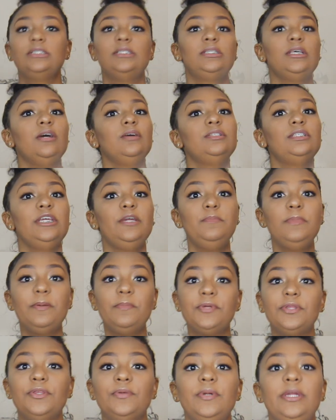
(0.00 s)
So tip
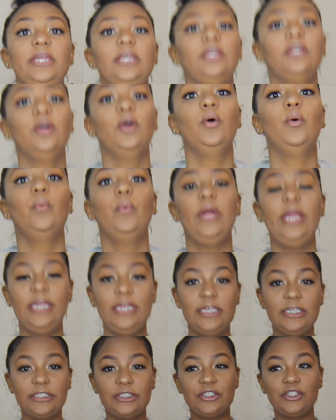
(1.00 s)
number 3
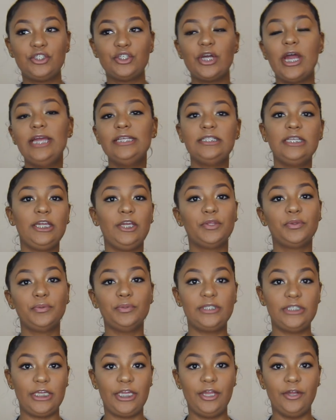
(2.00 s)
is try to get
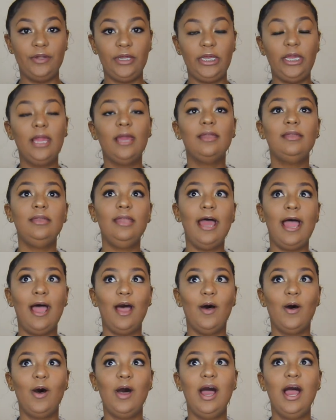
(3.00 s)
through security.
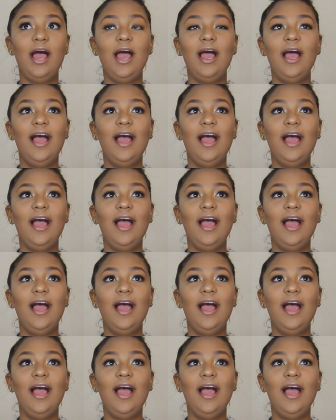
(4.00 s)
Now,